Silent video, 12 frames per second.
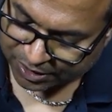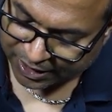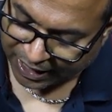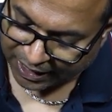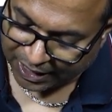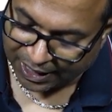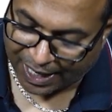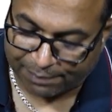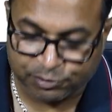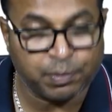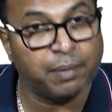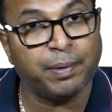is 80
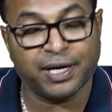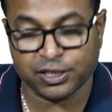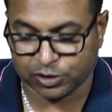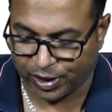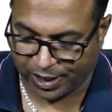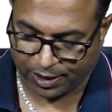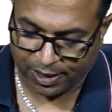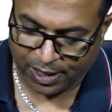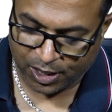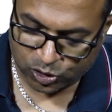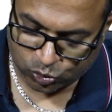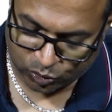grams per meter square.
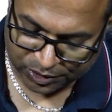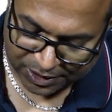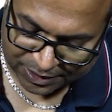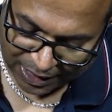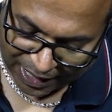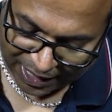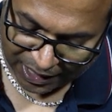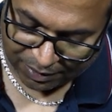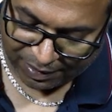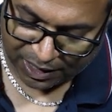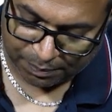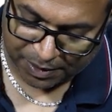So this
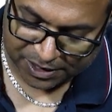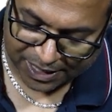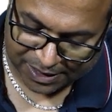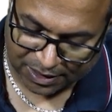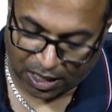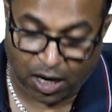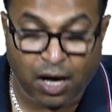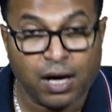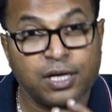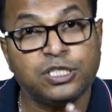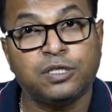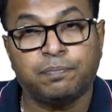lightweight mesh has a
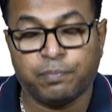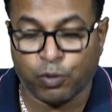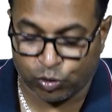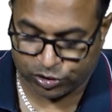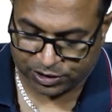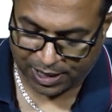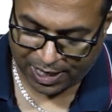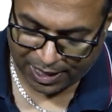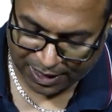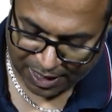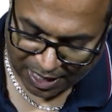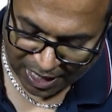large pores,
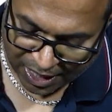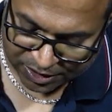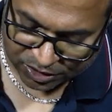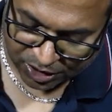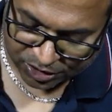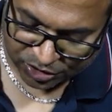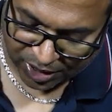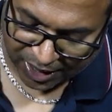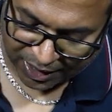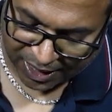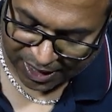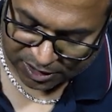less
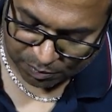shrinkage,